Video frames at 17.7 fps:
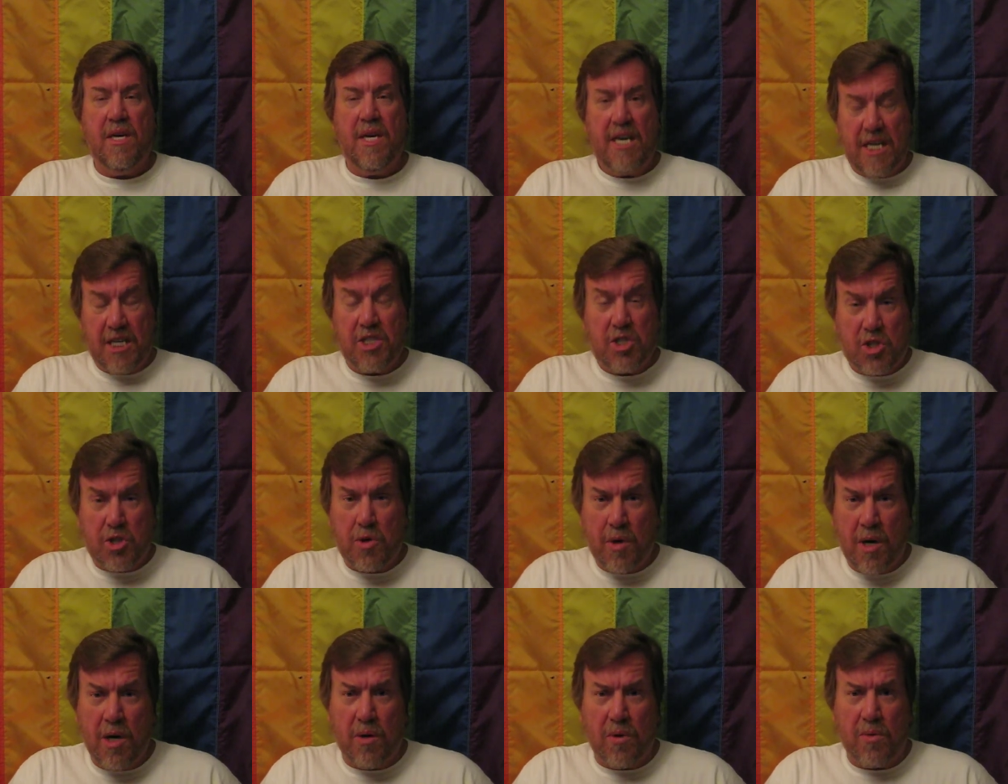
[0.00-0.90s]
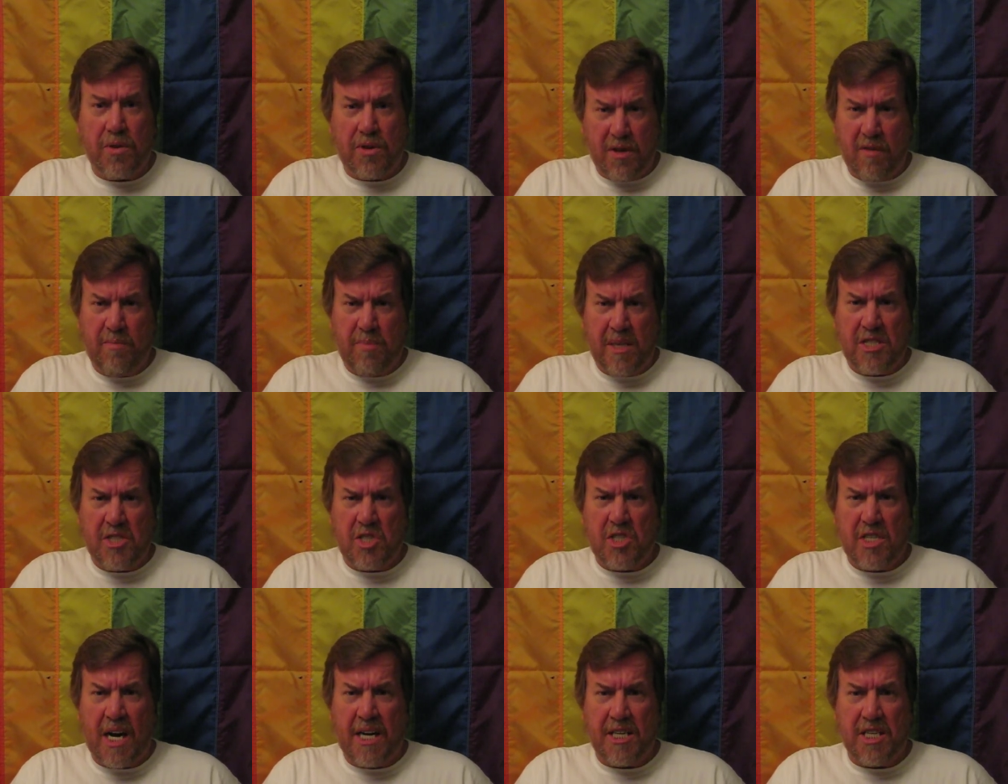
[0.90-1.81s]
It's true, there have been
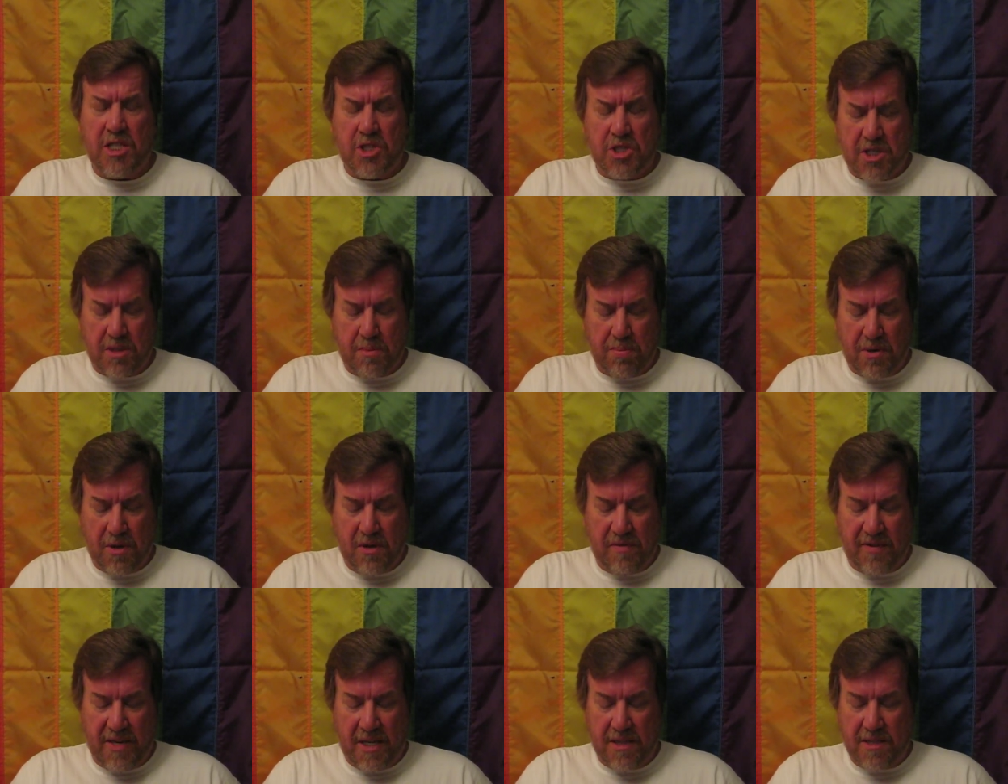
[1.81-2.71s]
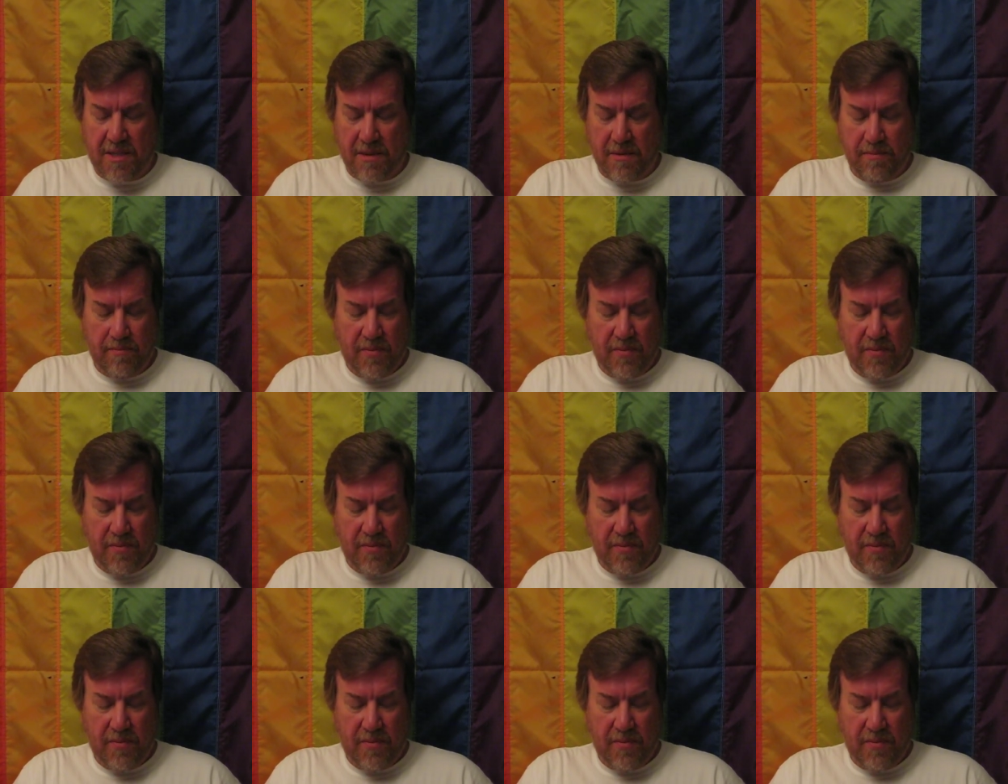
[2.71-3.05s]
studies to prove it.